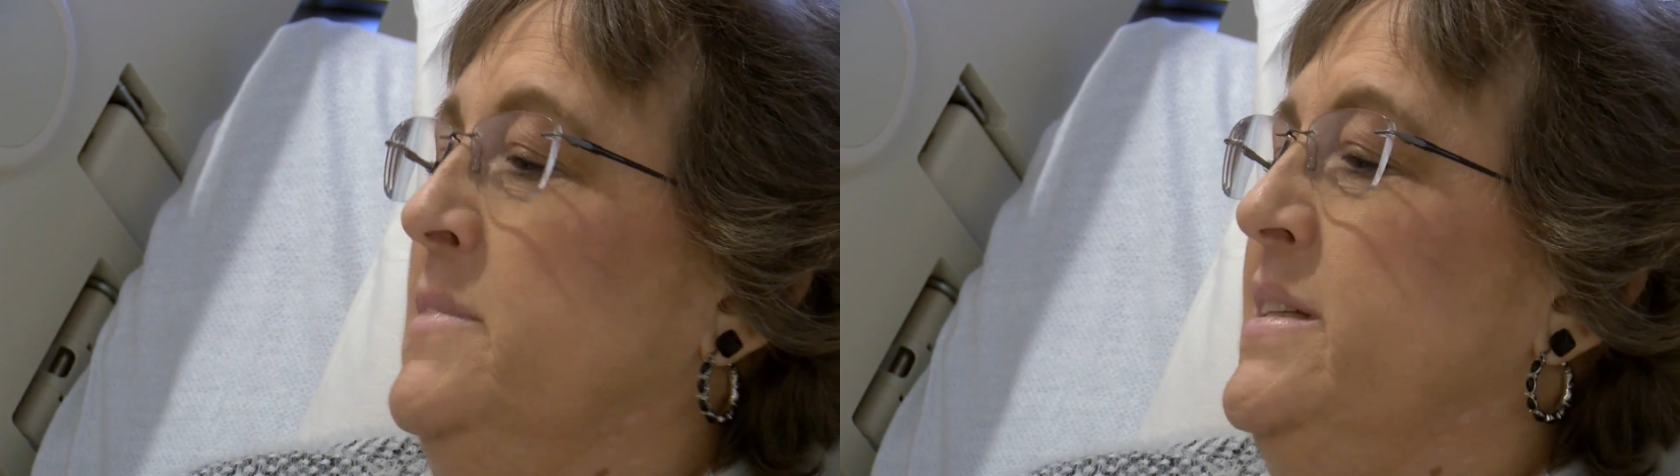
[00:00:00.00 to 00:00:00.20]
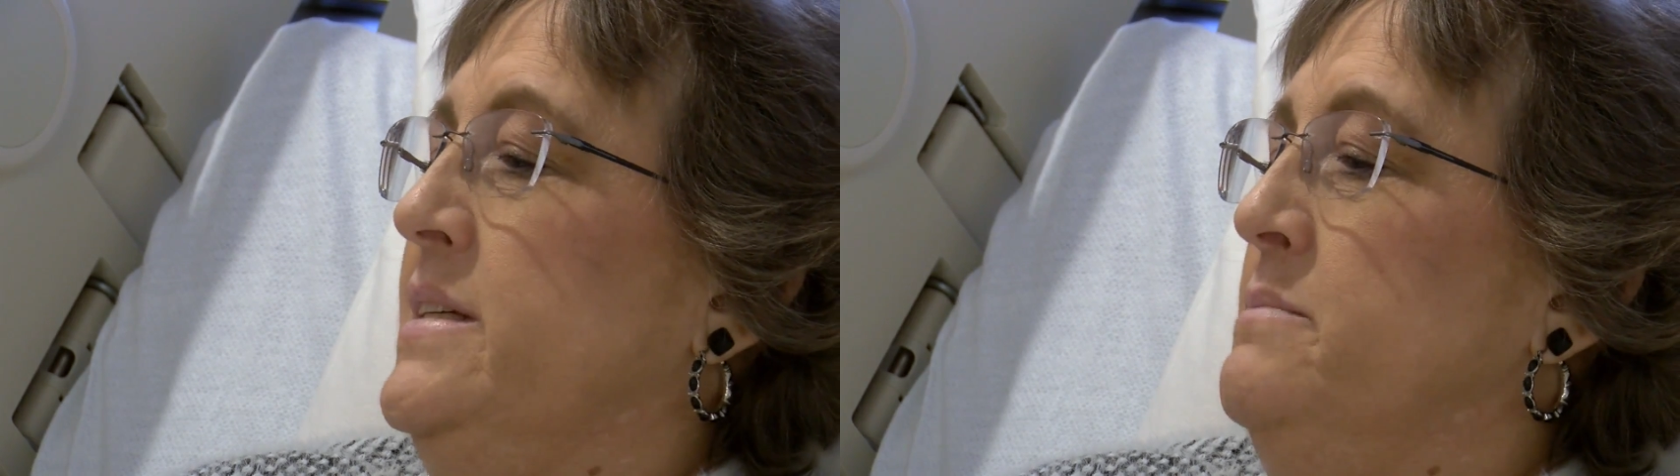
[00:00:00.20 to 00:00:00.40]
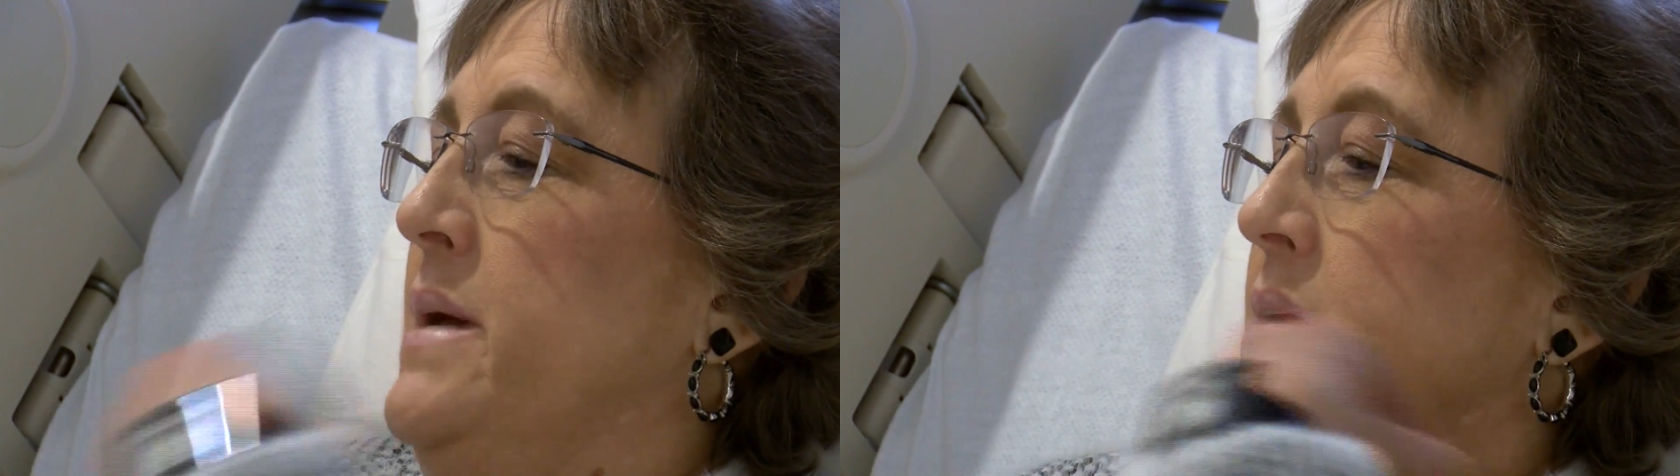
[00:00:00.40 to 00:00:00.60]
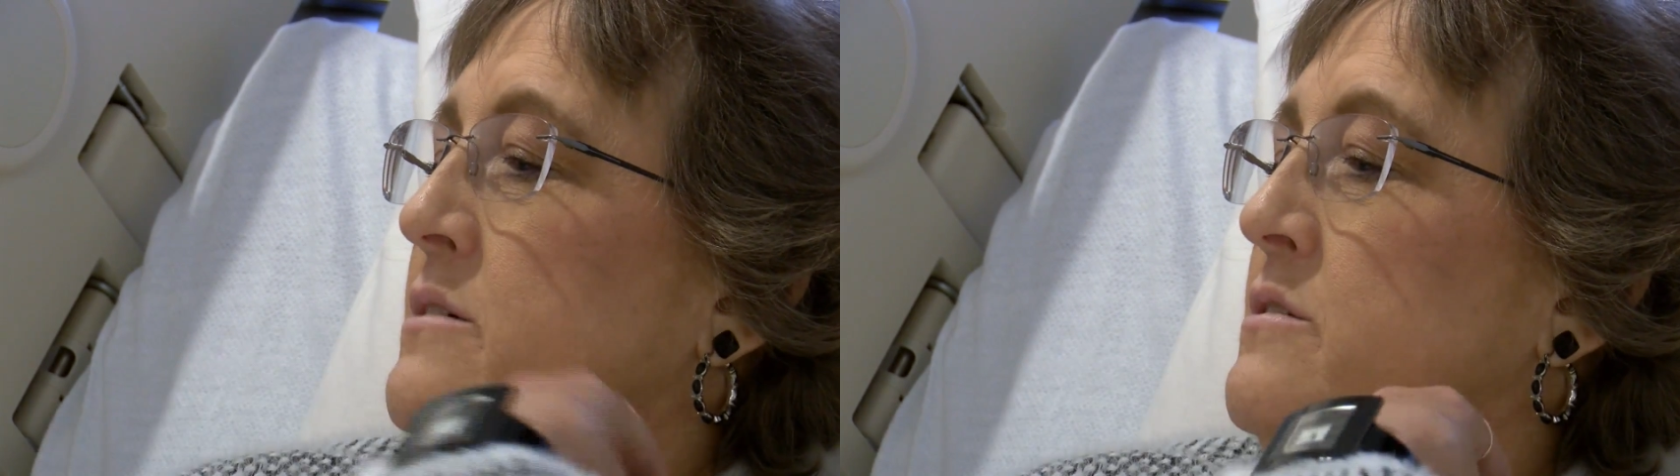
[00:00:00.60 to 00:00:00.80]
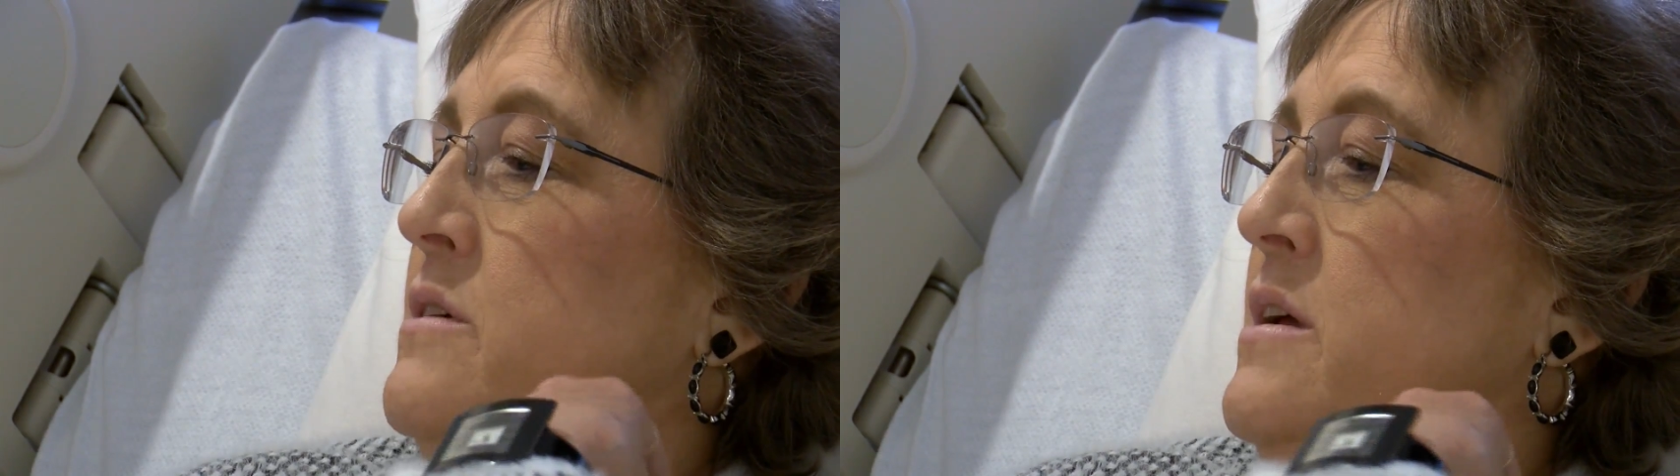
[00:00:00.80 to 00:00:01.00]
I feel like
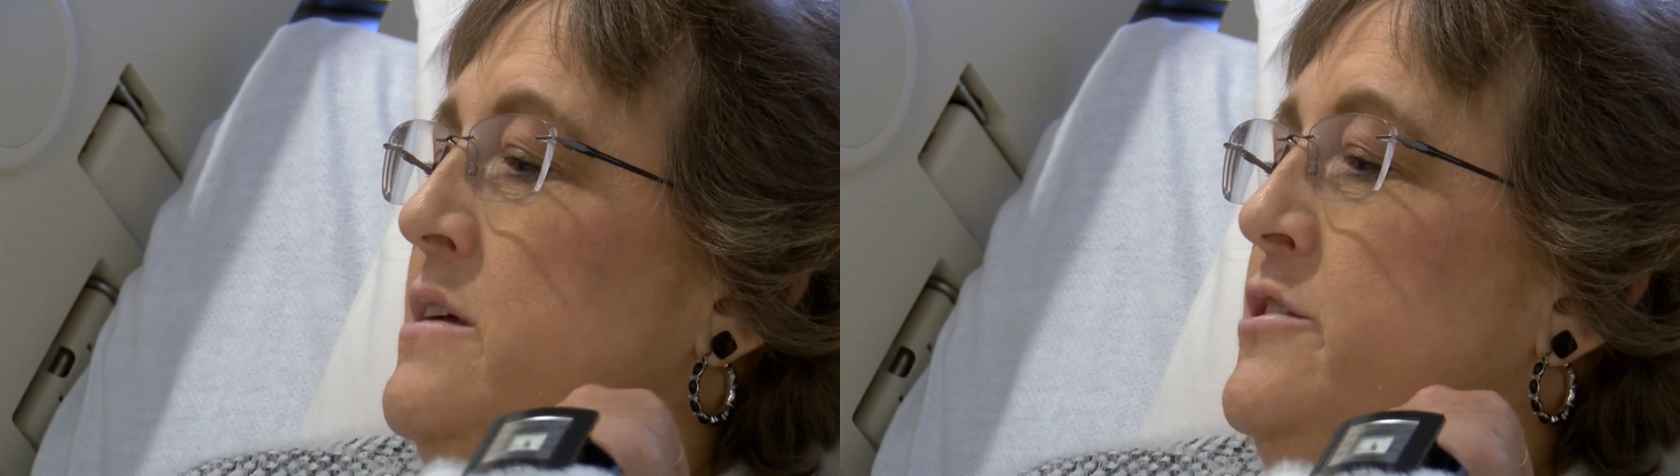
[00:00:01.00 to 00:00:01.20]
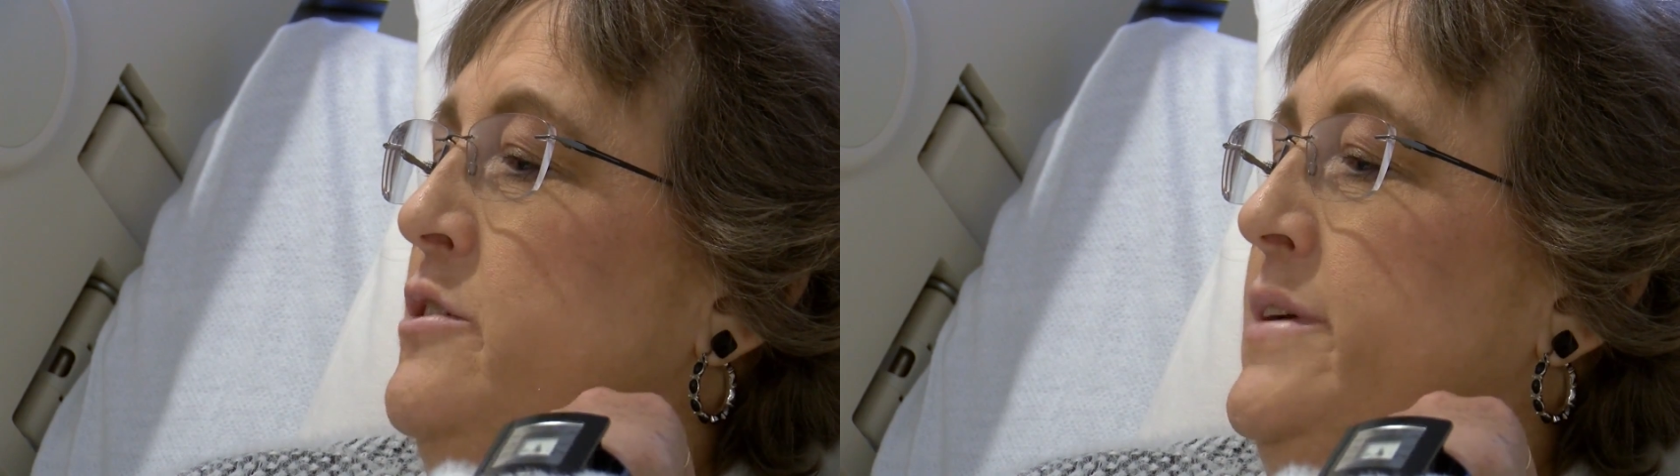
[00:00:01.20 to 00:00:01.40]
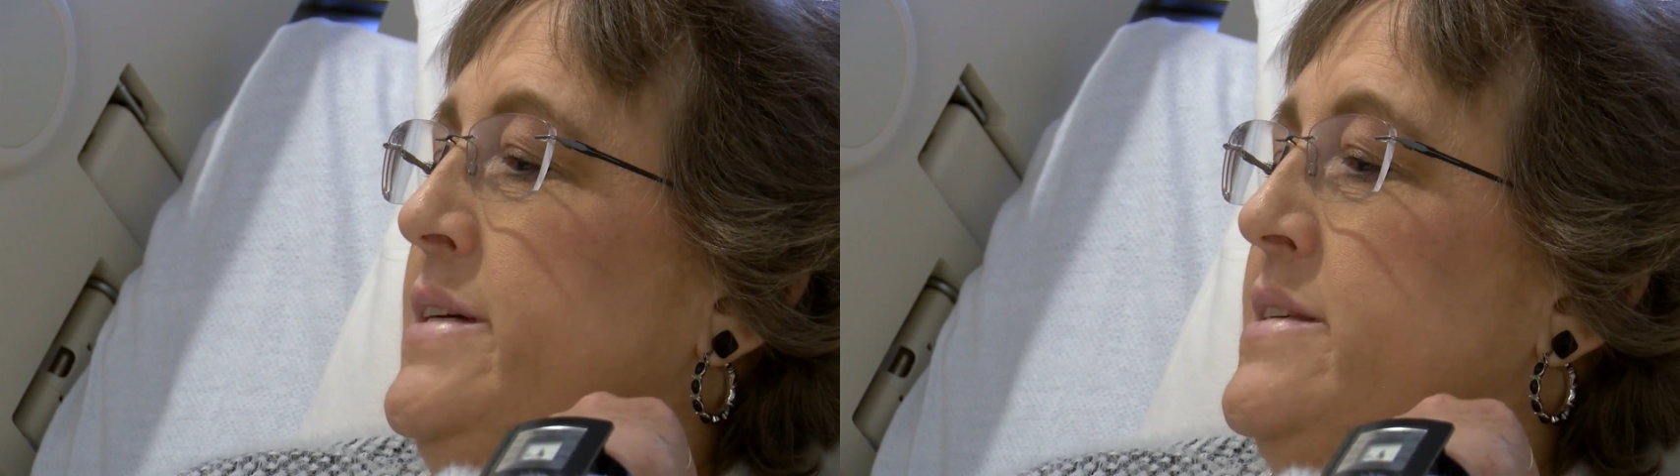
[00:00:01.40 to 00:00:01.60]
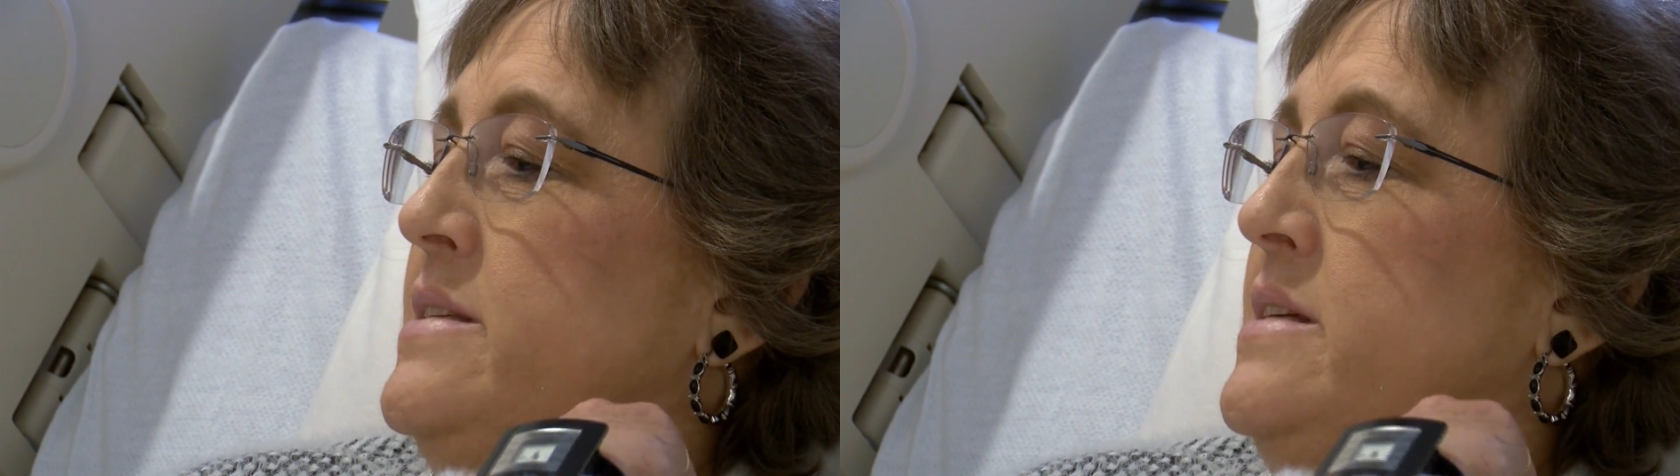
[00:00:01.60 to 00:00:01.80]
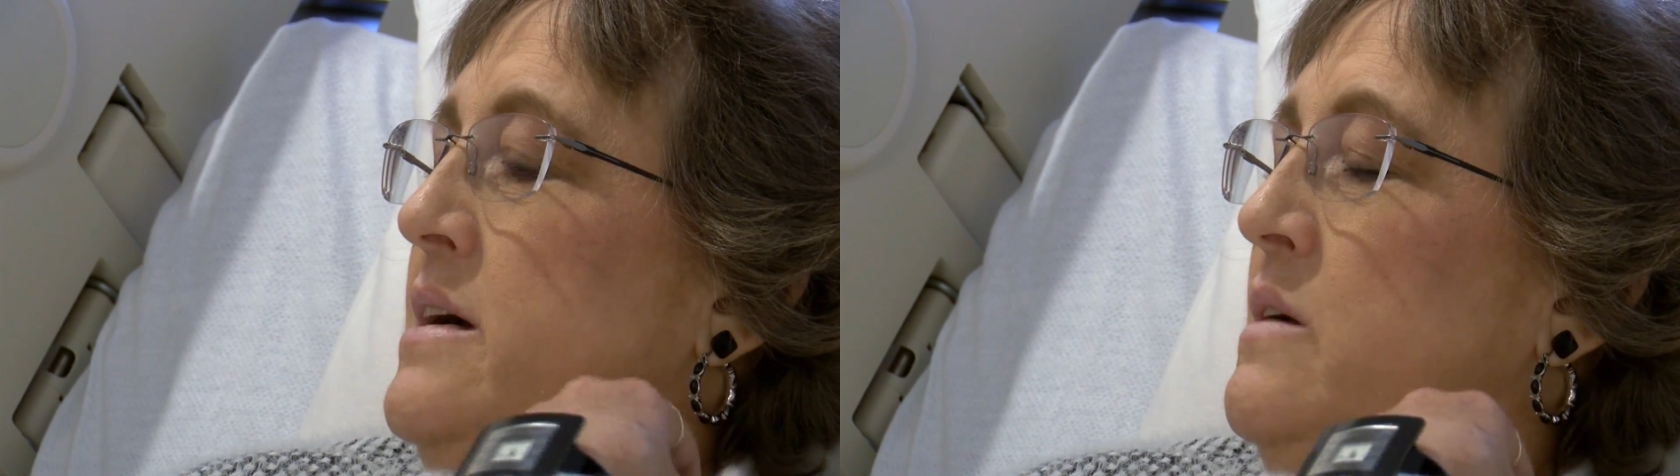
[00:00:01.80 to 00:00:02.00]
God put me on earth
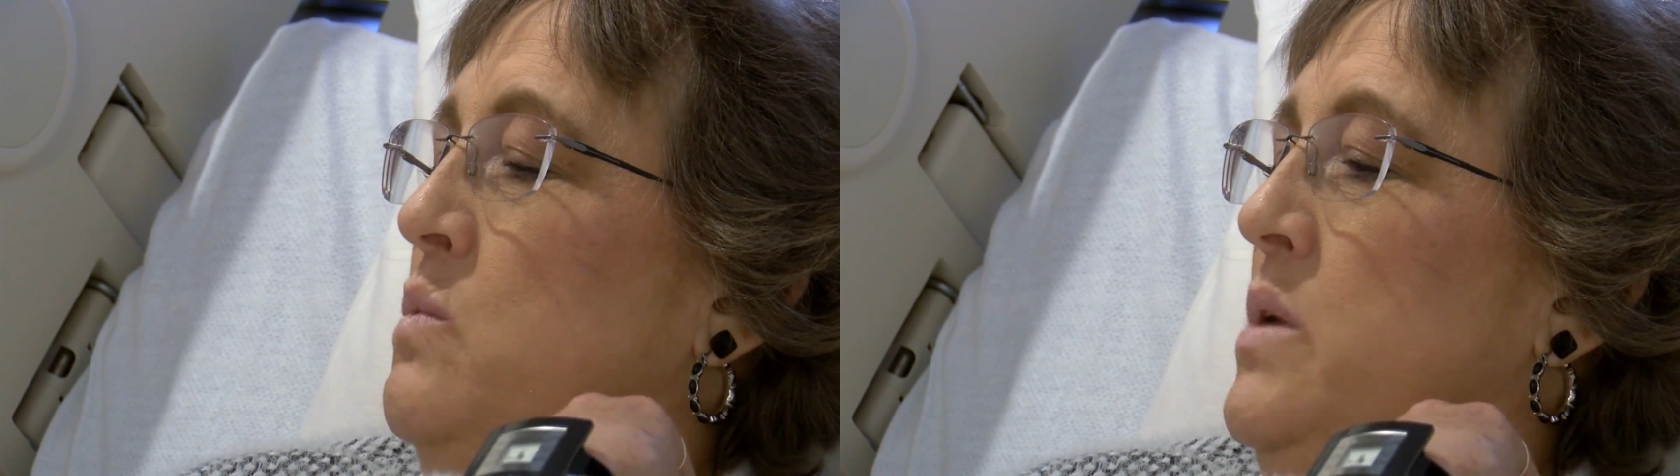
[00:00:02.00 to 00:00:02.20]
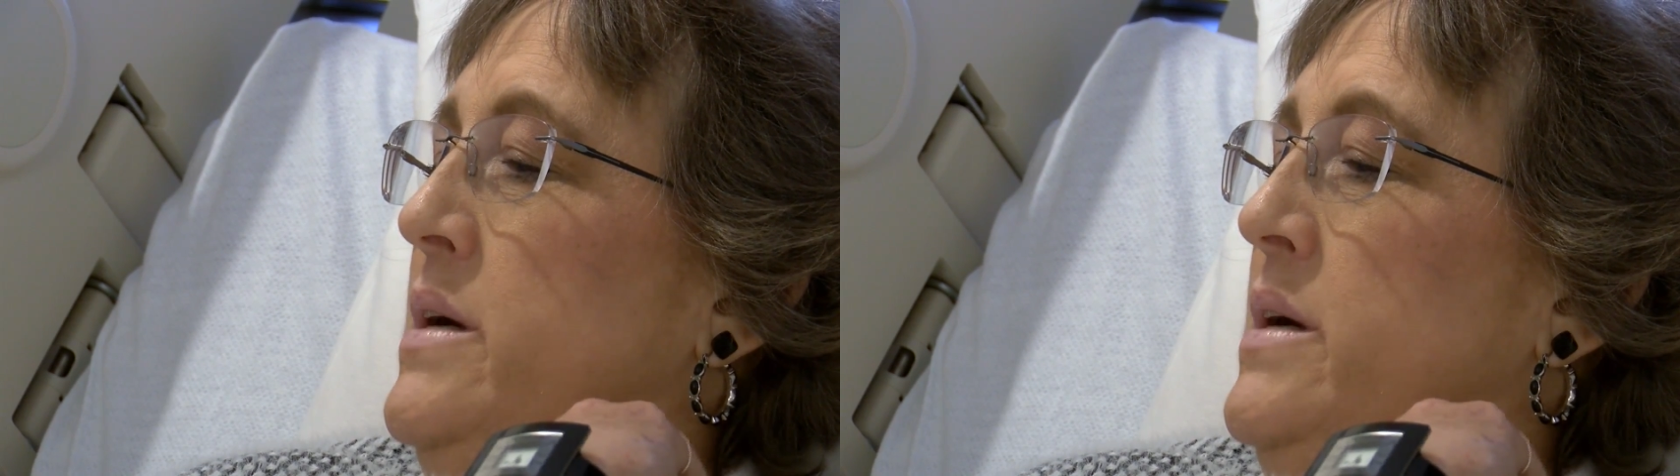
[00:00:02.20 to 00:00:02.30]
to help other